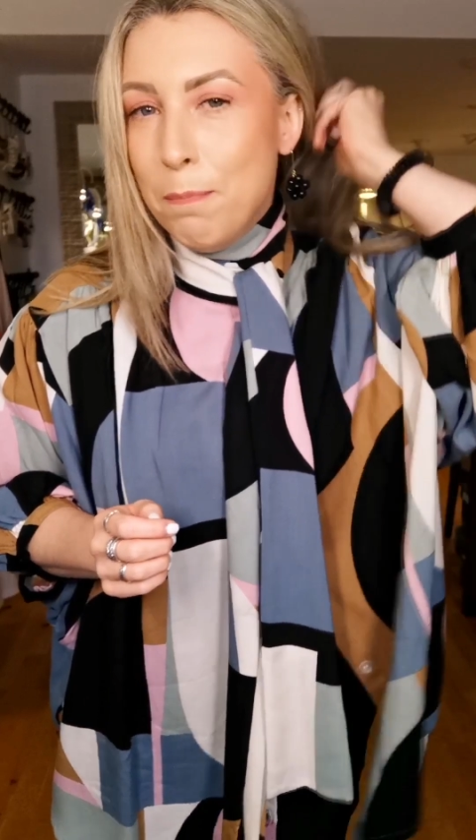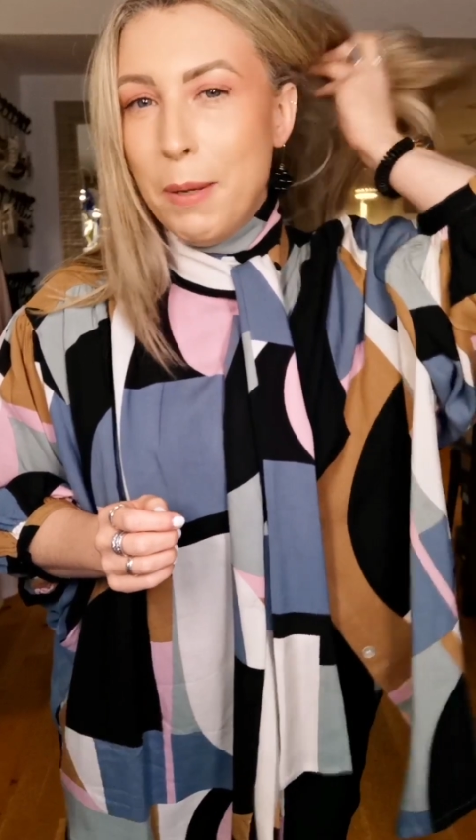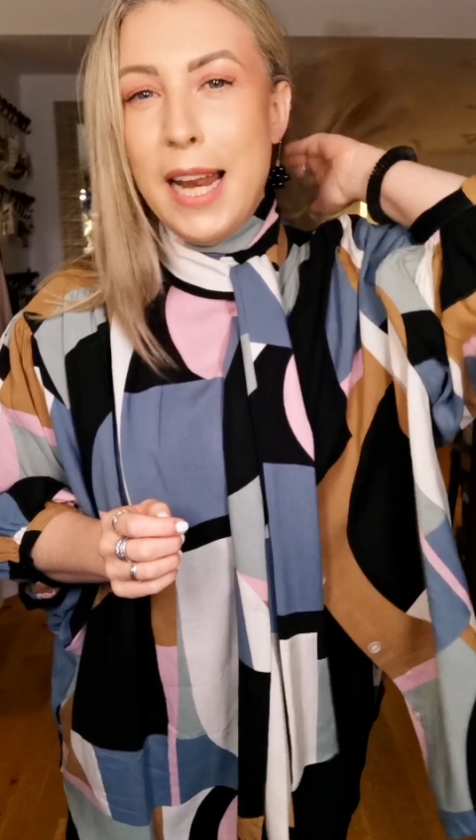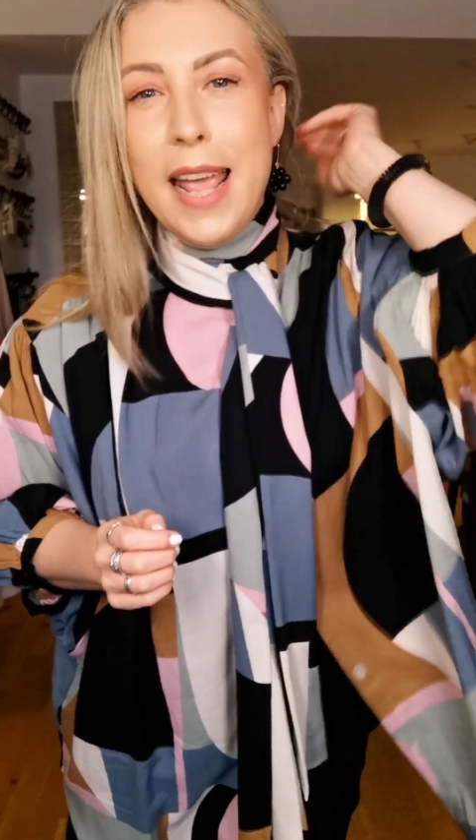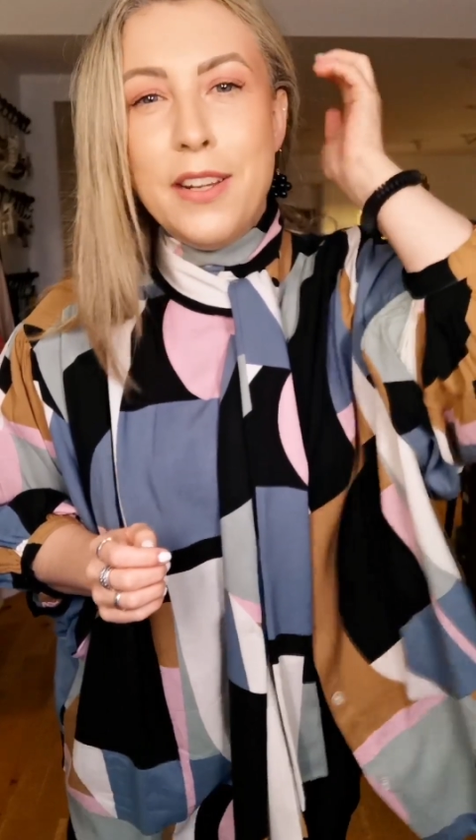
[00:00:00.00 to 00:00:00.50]

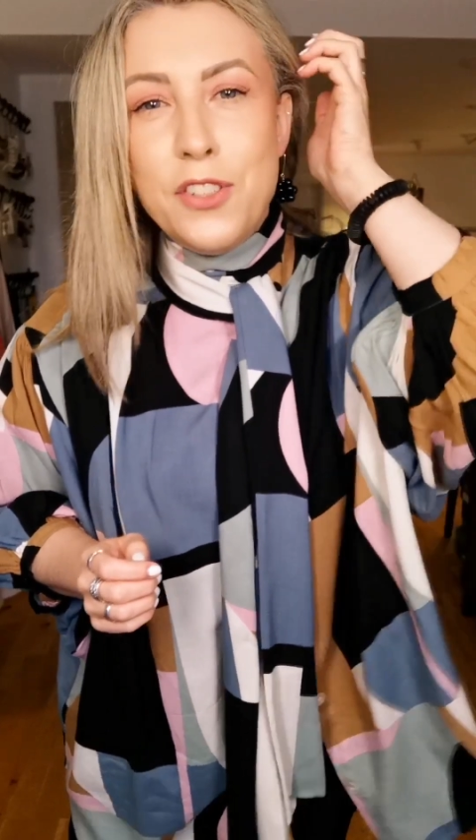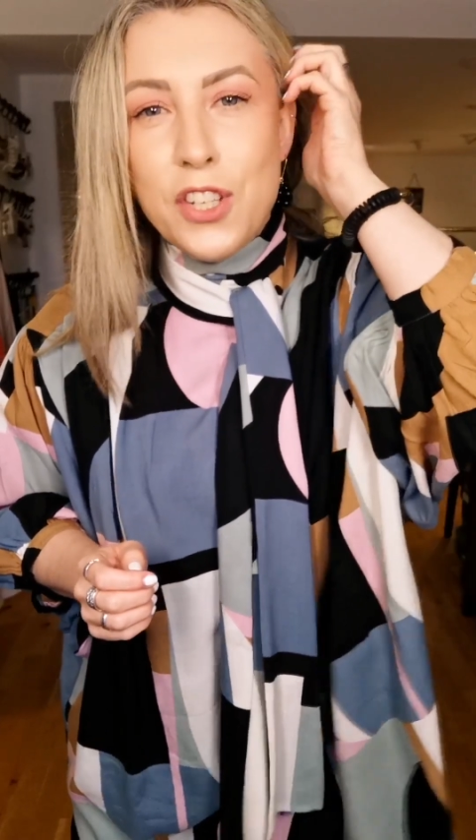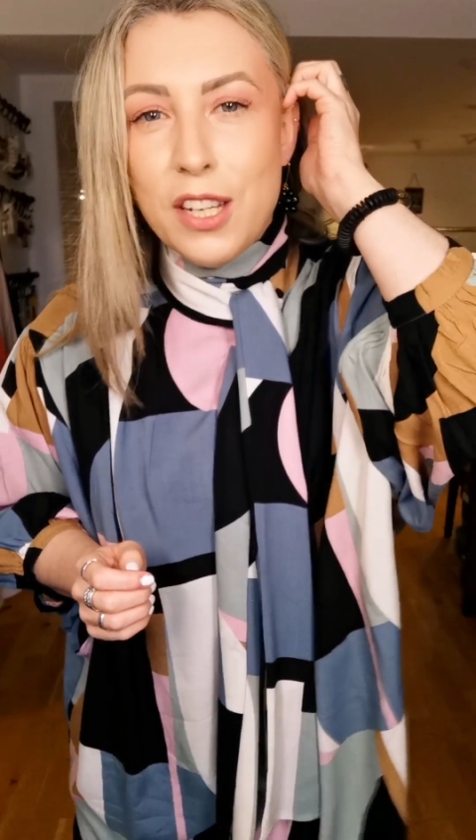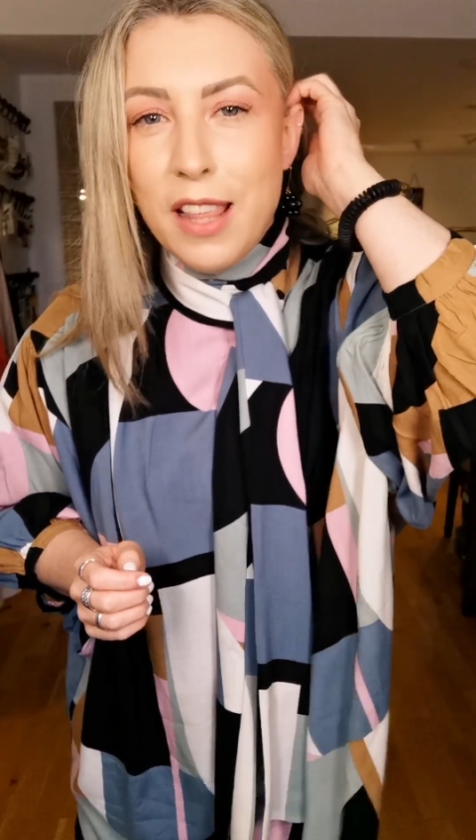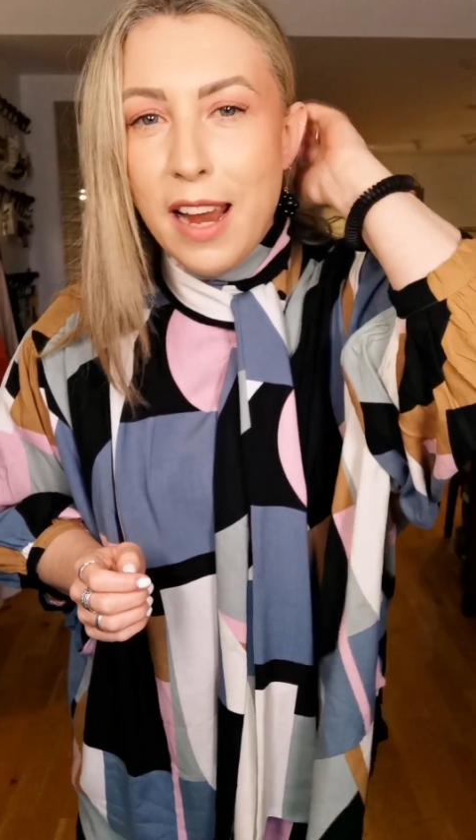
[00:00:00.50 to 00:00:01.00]

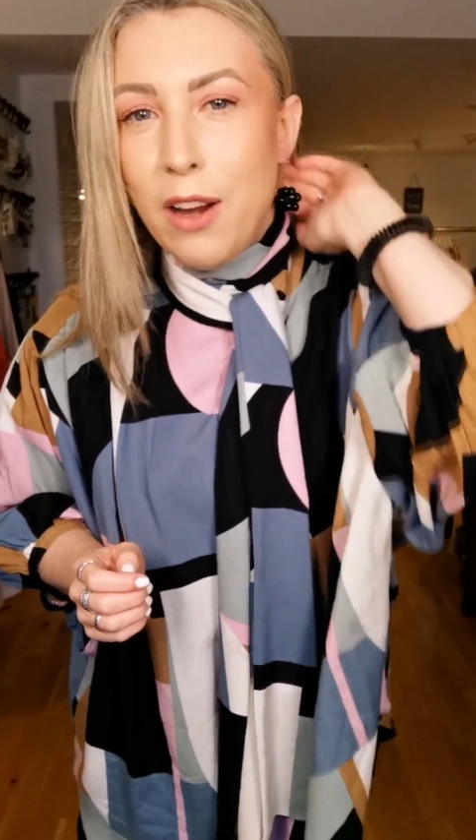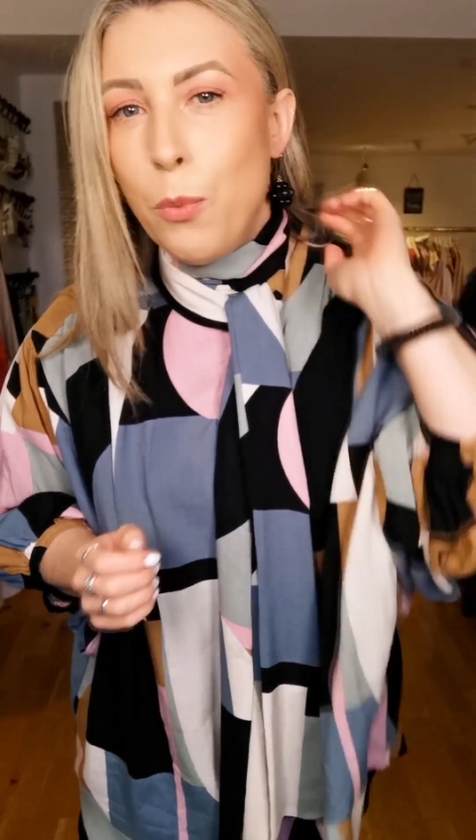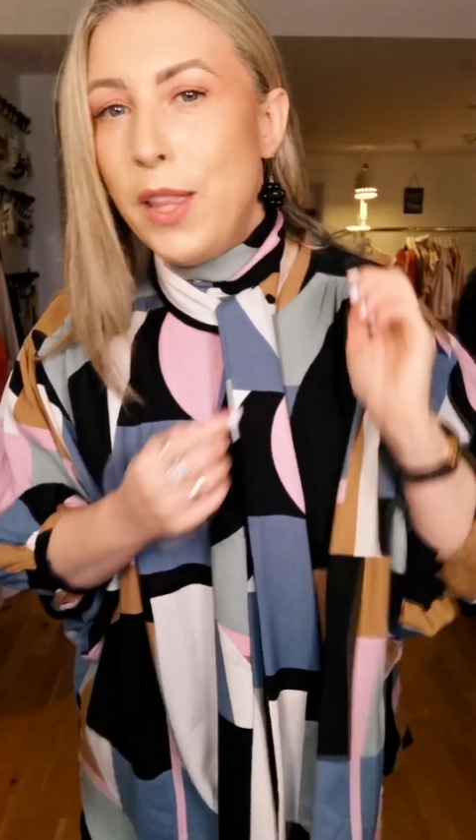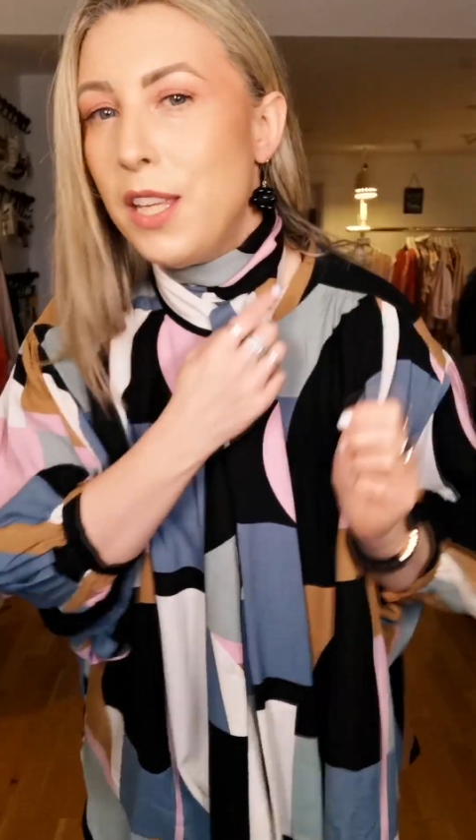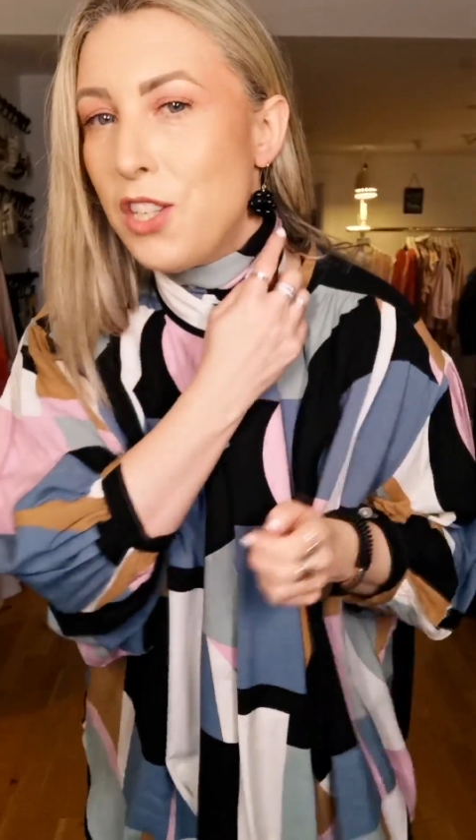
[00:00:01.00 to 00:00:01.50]
blend there
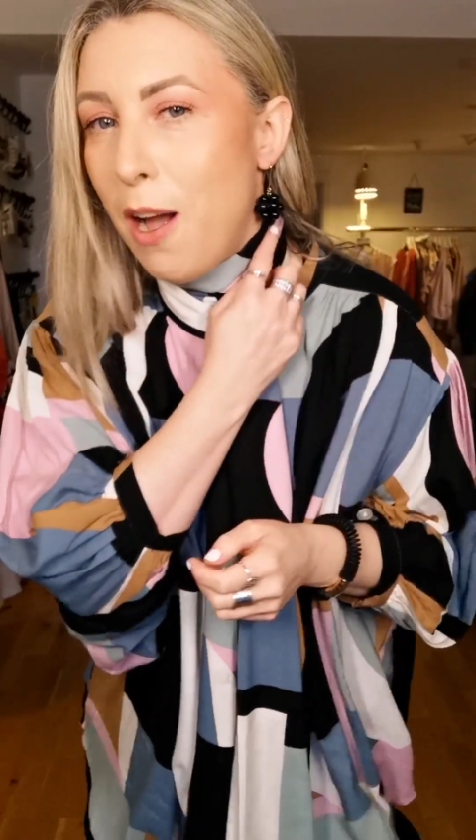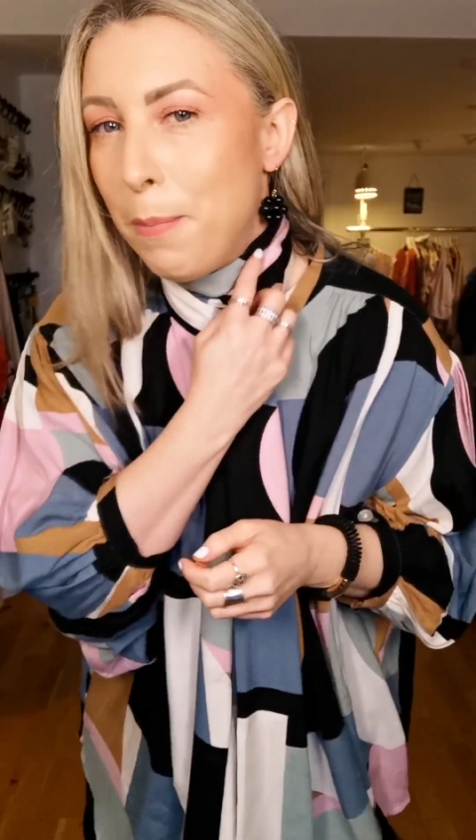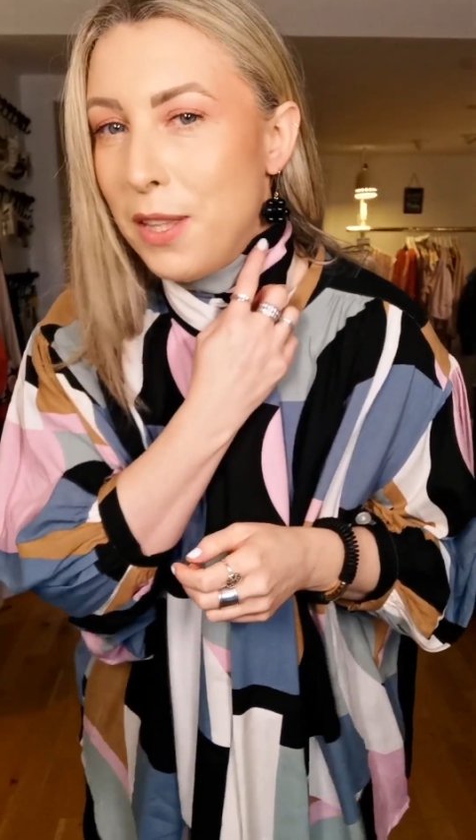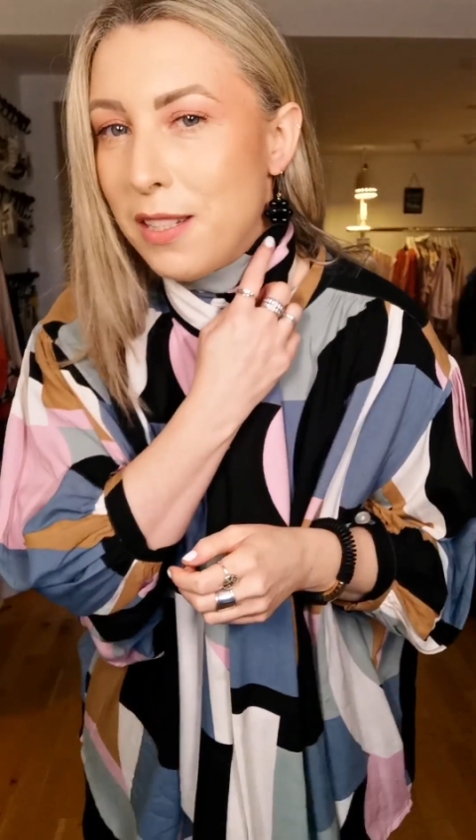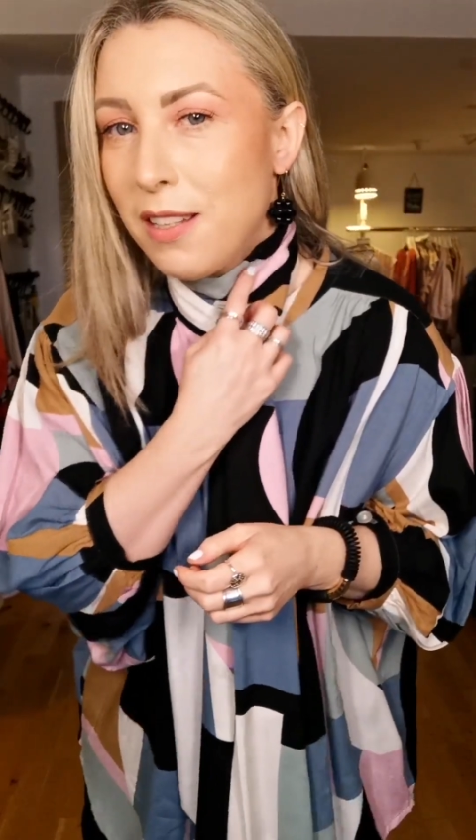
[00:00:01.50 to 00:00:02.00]
with the top
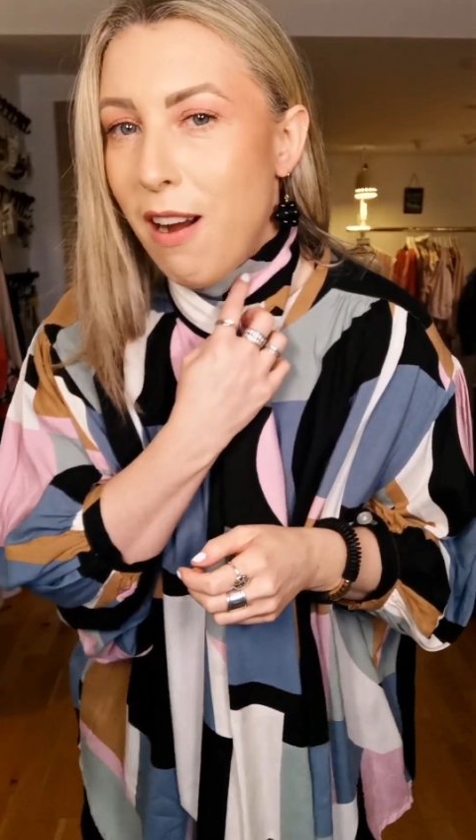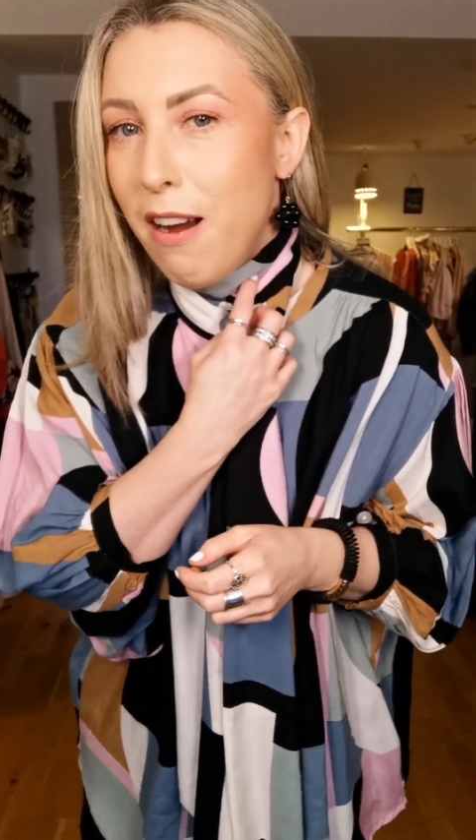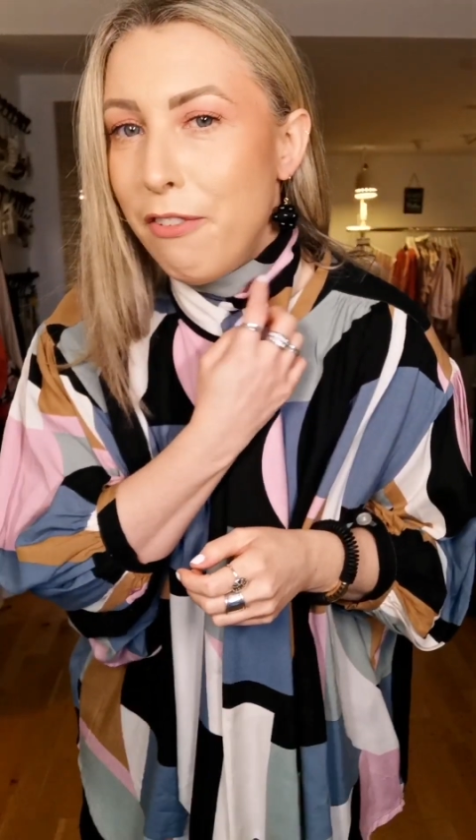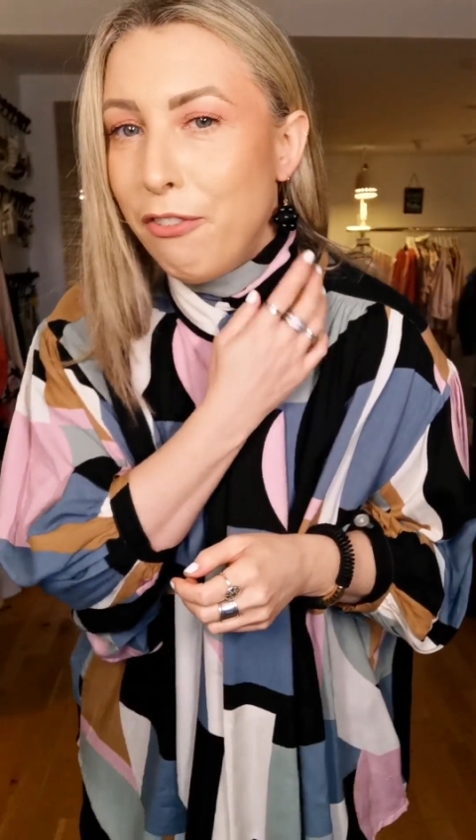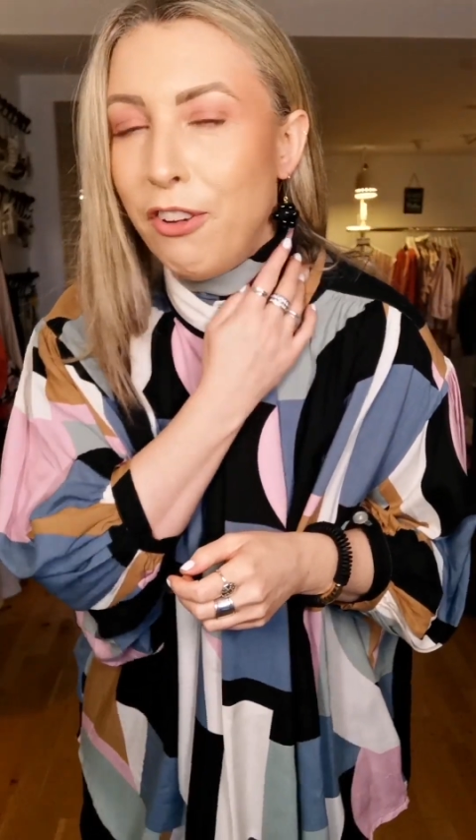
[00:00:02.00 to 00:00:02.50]
of the
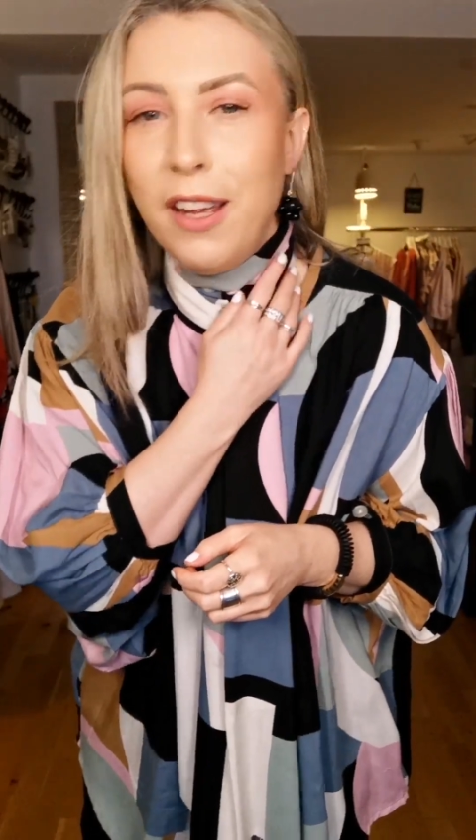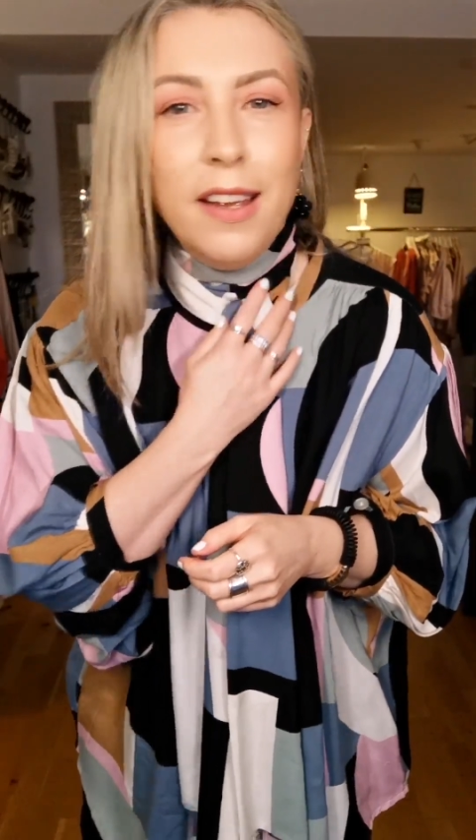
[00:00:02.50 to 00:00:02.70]
scarf.